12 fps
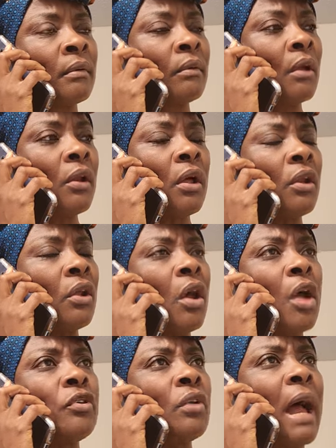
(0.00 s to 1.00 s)
No, no, no,
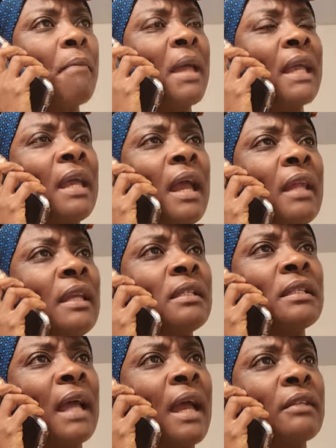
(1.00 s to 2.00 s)
no. You're not making any
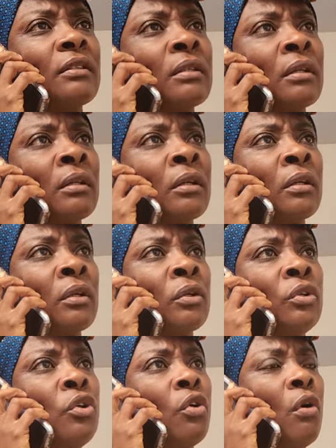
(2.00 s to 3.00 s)
sense.
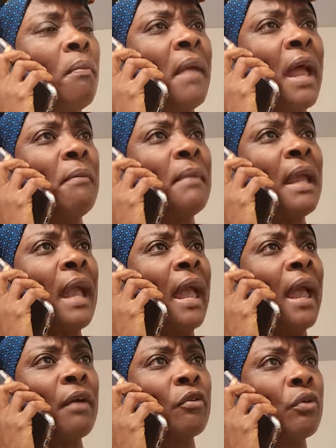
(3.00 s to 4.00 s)
You made me
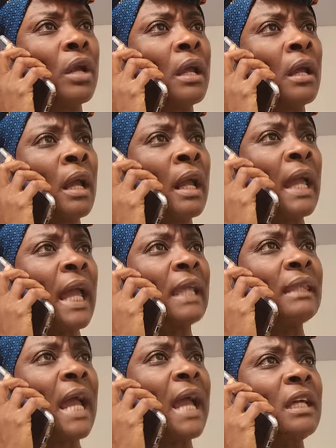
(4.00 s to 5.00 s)
angry.
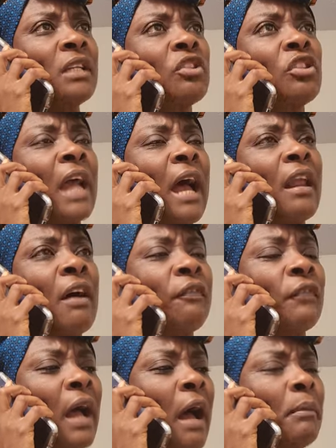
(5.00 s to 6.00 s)
And then instead
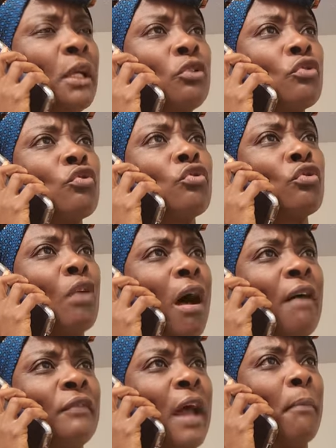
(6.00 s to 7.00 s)
of coming to
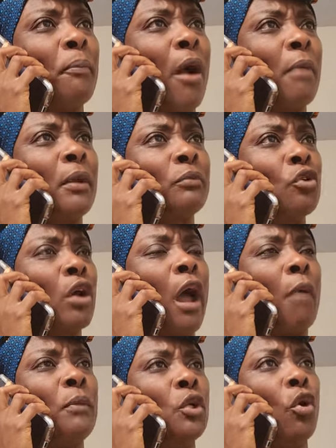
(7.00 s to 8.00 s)
solve that problem to
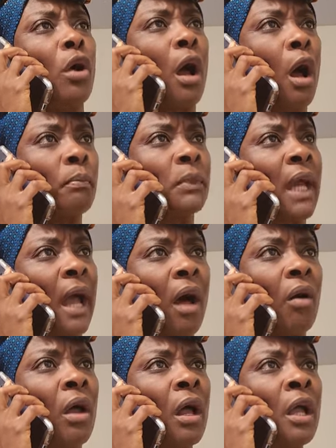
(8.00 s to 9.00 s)
help me to calm
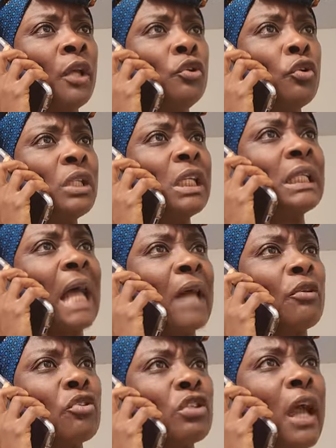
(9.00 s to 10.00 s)
down, you
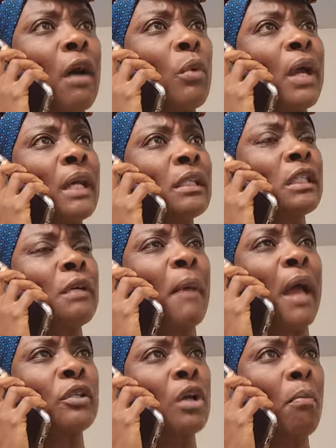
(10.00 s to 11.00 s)
decide to stay away and sleep
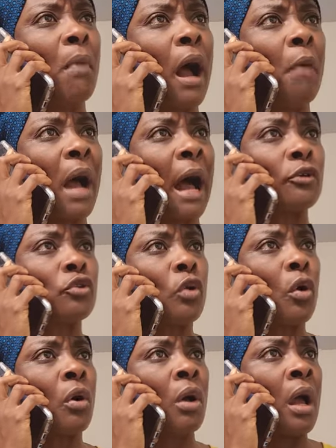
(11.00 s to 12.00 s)
at your mom's house.
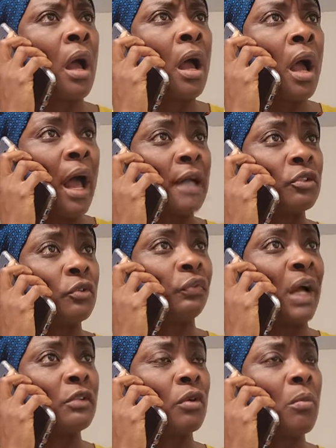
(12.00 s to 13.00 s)
So as you
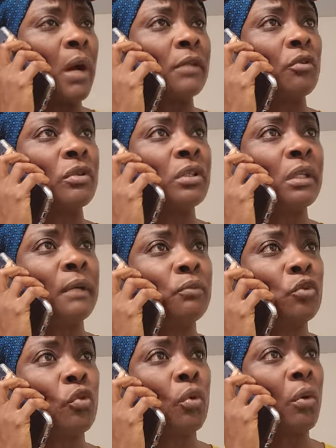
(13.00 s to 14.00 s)
find somewhere to sleep
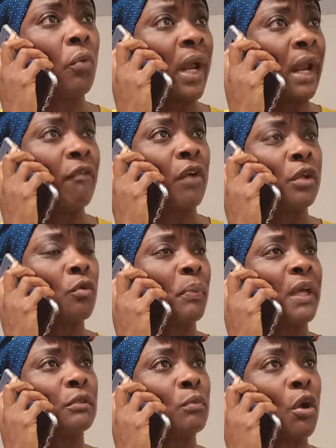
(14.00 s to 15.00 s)
to, whenever you
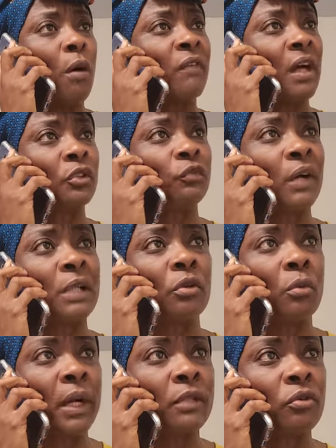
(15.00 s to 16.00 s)
piss me off, as you find
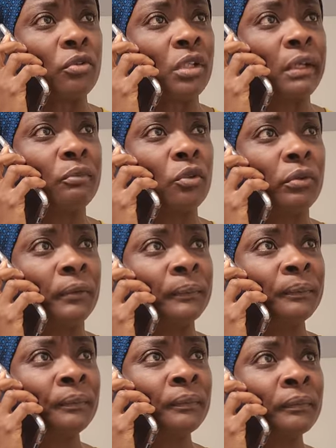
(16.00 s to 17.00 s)
somewhere to sleep to.
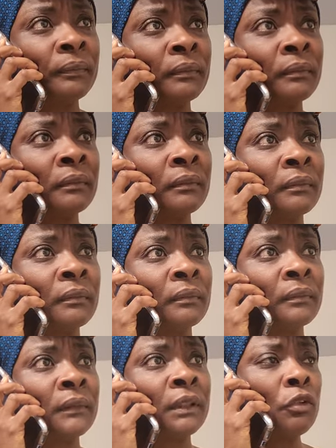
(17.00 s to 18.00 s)

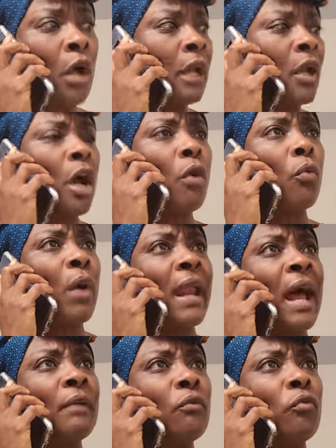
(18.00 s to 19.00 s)
No, no.
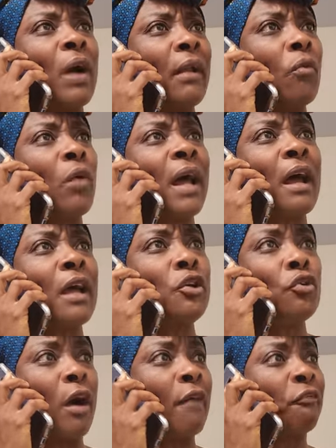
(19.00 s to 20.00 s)
Whether, whether
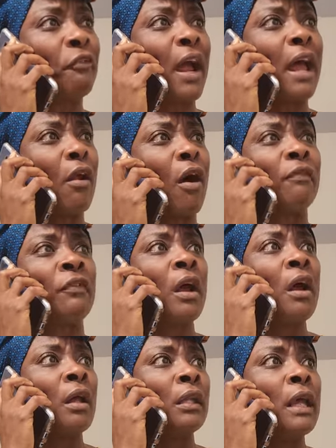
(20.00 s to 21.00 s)
you're afraid of
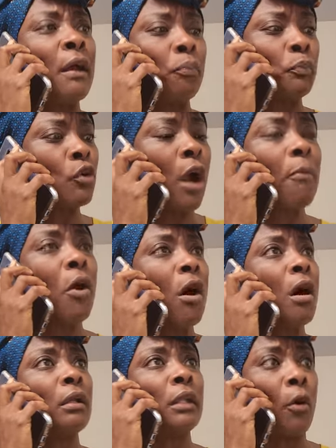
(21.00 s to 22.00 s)
the
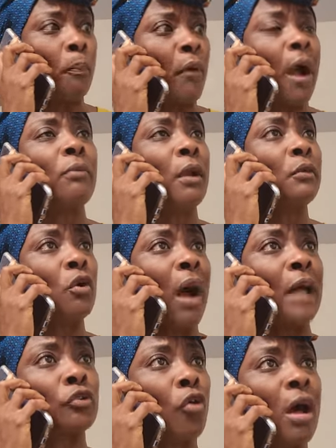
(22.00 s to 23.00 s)
trouble, the problem you
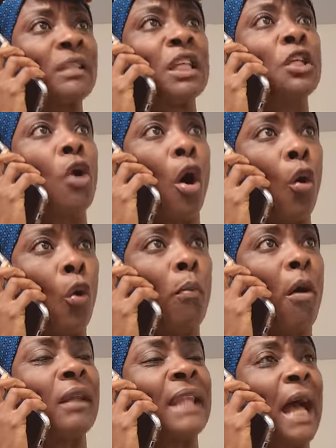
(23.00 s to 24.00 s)
has caused in your
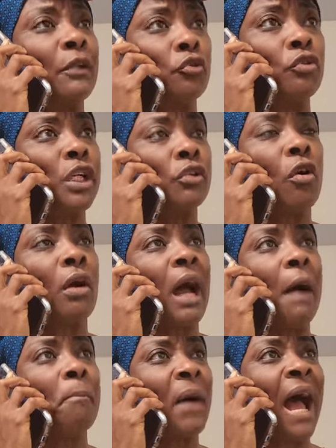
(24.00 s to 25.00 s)
home or not, you need to
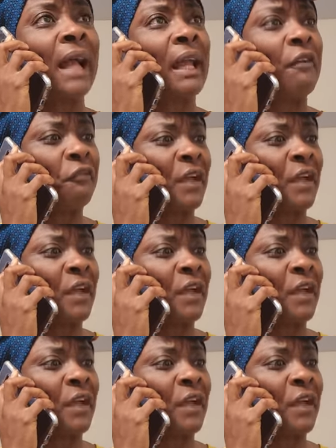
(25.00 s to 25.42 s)
come back and